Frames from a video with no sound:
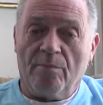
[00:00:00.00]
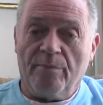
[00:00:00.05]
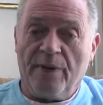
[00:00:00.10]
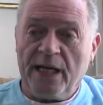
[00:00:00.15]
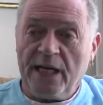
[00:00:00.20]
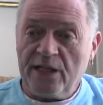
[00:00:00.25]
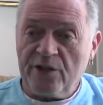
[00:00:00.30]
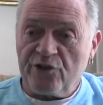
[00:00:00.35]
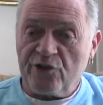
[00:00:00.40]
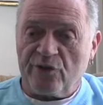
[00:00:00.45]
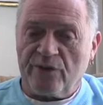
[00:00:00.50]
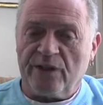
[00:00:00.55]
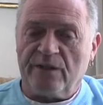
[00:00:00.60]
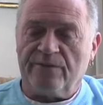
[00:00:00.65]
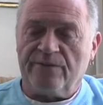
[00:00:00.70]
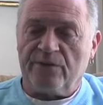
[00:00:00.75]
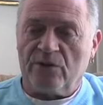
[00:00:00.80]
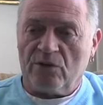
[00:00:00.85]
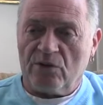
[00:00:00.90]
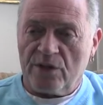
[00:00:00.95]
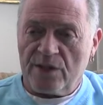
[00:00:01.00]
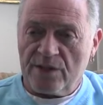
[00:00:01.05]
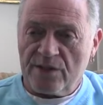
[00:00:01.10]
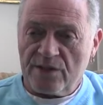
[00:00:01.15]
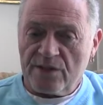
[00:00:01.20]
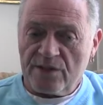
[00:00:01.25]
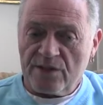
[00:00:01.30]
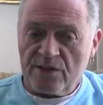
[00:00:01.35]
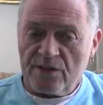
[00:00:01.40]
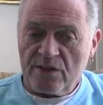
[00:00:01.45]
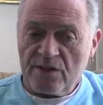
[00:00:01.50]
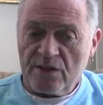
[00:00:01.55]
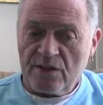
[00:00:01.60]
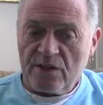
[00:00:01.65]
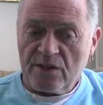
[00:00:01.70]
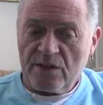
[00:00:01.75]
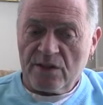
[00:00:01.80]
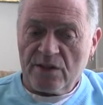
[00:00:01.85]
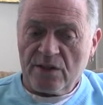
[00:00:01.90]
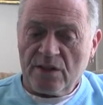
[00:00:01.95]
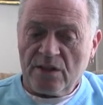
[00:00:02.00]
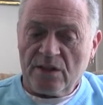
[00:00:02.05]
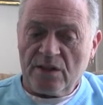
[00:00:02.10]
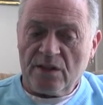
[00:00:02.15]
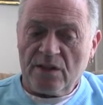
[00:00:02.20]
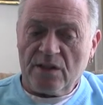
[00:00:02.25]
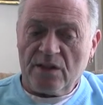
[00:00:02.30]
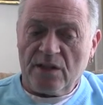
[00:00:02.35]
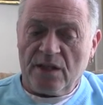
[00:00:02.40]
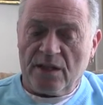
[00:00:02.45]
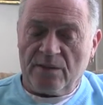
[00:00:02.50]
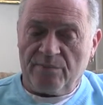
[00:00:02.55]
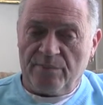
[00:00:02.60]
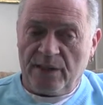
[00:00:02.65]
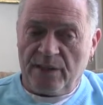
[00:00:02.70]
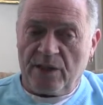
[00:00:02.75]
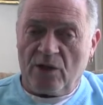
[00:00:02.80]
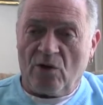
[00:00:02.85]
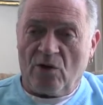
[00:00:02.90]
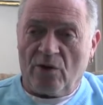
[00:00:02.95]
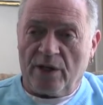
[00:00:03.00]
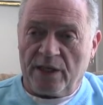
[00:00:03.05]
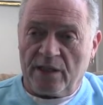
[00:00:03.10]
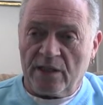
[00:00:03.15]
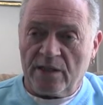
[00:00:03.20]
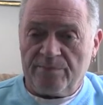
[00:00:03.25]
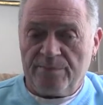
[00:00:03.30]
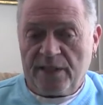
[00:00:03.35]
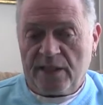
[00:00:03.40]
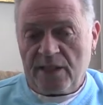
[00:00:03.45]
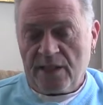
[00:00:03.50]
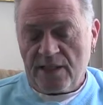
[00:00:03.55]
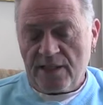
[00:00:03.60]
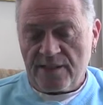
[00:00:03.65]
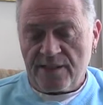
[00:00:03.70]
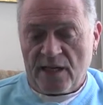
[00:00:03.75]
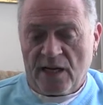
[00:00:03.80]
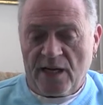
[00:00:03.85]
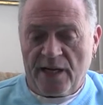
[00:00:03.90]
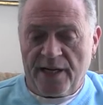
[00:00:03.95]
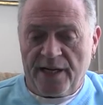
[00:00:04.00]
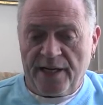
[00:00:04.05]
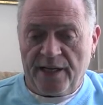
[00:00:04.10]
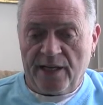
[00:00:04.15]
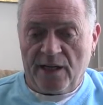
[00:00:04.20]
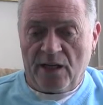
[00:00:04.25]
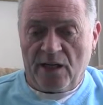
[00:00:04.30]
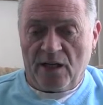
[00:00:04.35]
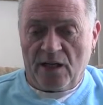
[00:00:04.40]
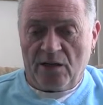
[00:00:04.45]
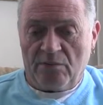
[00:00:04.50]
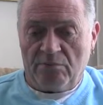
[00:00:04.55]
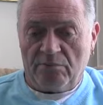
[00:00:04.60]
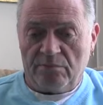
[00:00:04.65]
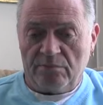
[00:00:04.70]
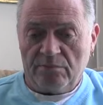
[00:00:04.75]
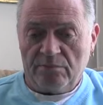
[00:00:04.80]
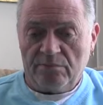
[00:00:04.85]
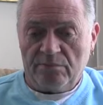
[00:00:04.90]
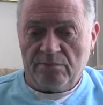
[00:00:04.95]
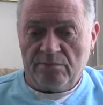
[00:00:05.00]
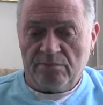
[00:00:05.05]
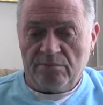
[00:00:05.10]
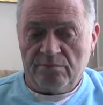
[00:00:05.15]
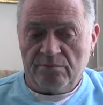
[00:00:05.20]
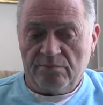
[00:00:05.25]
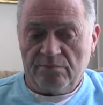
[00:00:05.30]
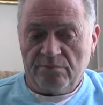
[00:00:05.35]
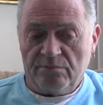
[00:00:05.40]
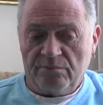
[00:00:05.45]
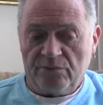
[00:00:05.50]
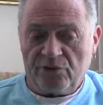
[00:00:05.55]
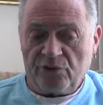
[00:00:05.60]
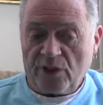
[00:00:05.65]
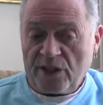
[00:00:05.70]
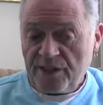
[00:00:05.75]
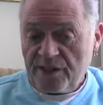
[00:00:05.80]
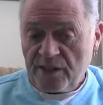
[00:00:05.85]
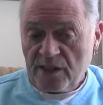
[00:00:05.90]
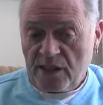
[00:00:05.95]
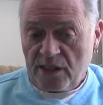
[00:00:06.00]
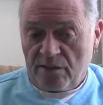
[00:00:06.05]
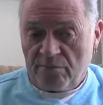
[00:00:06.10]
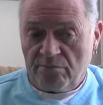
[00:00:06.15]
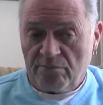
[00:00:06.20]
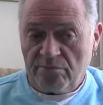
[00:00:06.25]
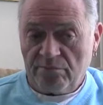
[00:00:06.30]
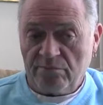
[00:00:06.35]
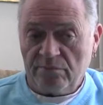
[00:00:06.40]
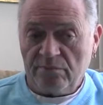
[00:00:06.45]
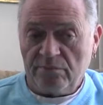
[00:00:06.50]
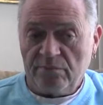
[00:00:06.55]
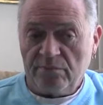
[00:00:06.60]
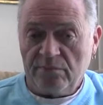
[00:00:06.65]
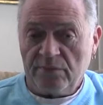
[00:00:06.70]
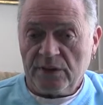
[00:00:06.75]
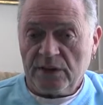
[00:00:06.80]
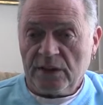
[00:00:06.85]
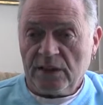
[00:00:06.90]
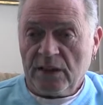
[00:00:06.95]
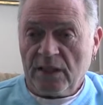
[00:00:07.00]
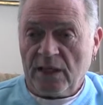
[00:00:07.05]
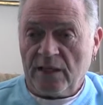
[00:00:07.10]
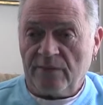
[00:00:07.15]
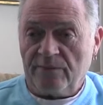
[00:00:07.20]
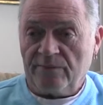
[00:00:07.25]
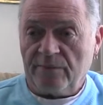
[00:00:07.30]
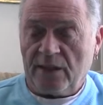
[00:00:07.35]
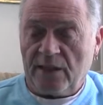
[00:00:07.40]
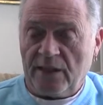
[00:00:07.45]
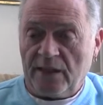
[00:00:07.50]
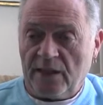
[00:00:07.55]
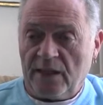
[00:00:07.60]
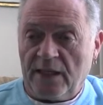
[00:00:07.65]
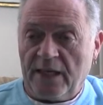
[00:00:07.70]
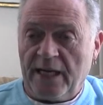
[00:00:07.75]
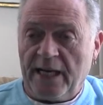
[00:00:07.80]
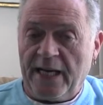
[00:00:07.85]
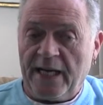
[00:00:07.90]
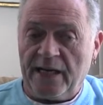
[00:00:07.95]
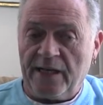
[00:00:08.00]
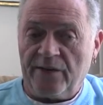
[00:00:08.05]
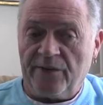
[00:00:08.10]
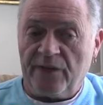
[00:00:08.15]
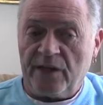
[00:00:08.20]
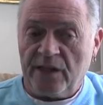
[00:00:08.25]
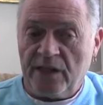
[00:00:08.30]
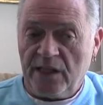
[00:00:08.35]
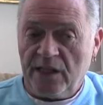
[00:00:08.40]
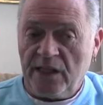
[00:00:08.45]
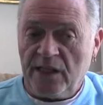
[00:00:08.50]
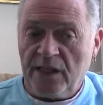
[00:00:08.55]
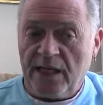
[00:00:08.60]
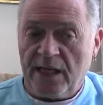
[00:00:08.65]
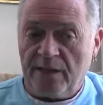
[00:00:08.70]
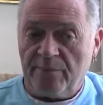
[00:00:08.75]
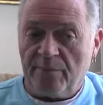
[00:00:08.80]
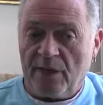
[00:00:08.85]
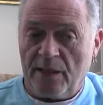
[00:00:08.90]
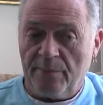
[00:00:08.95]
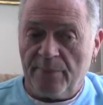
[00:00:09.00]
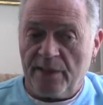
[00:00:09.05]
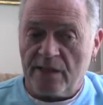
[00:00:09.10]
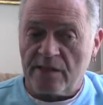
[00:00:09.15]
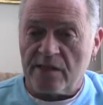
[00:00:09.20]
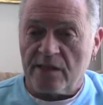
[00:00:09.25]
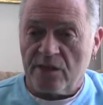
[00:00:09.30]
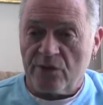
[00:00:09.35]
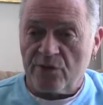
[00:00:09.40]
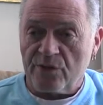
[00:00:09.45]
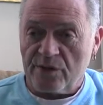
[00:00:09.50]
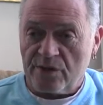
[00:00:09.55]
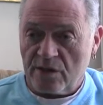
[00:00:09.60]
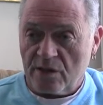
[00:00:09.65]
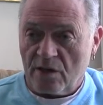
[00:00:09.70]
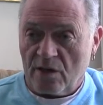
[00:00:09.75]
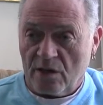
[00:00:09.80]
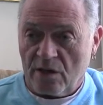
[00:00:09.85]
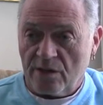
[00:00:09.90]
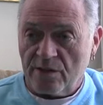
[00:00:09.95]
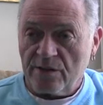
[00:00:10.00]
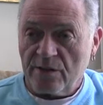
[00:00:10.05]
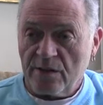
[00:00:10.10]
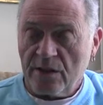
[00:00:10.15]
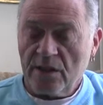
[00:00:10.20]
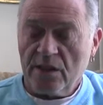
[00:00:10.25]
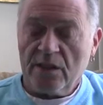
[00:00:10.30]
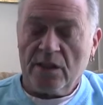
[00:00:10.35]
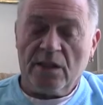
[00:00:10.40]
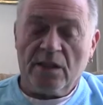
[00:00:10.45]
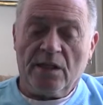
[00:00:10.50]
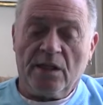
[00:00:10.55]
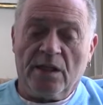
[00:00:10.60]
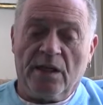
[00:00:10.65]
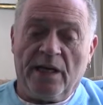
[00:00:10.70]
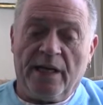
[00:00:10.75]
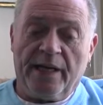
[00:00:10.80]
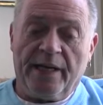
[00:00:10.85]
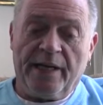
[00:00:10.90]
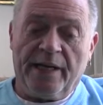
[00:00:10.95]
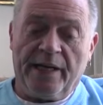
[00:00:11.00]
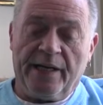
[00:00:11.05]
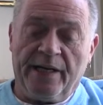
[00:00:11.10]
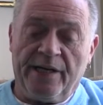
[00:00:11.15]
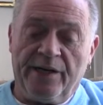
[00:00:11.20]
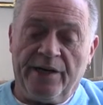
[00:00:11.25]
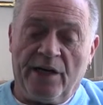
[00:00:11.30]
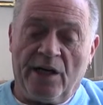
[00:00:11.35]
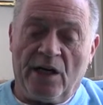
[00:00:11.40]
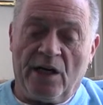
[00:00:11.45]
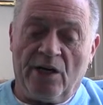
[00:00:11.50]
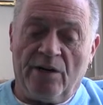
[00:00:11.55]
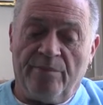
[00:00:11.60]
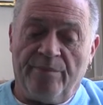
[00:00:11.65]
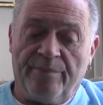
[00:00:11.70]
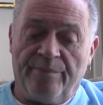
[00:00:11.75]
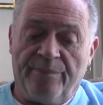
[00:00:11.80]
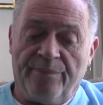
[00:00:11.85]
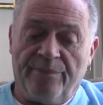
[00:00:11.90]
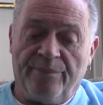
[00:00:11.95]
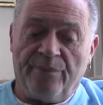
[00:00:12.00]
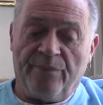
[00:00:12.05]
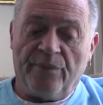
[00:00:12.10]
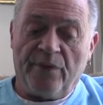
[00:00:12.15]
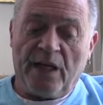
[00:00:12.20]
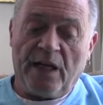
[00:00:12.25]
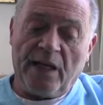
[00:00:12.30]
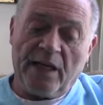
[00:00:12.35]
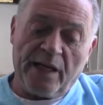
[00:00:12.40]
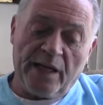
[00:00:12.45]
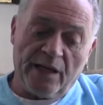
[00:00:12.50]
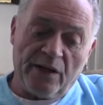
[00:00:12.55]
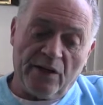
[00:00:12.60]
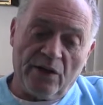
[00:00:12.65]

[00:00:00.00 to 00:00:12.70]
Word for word: major influence at me going because I um, trusted him. Mm -hmm. I, I, I, had it that he had my best interest at heart. And um, were you